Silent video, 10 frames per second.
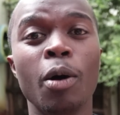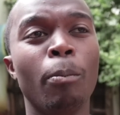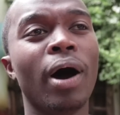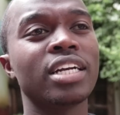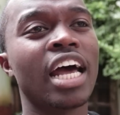
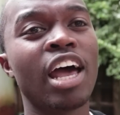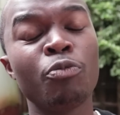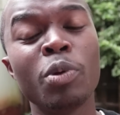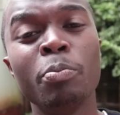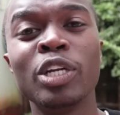But I have
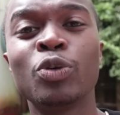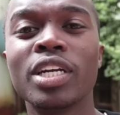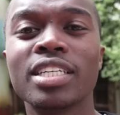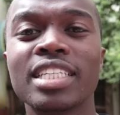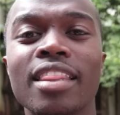been made to
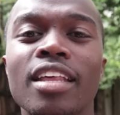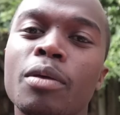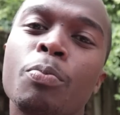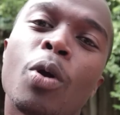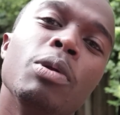understand that
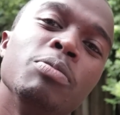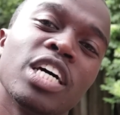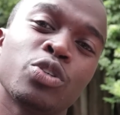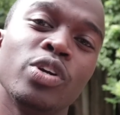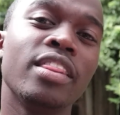the problem is
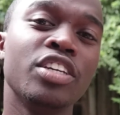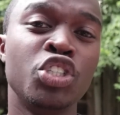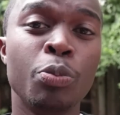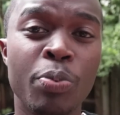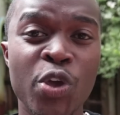actually the
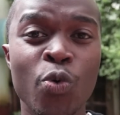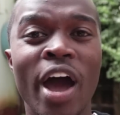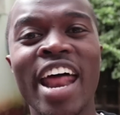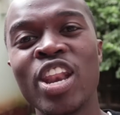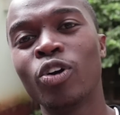GPU
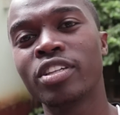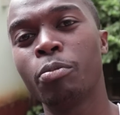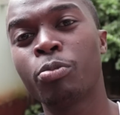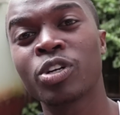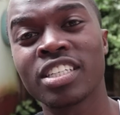and not the
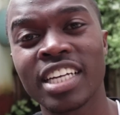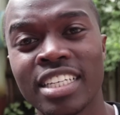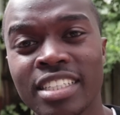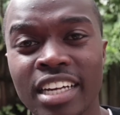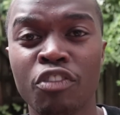processor
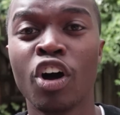itself.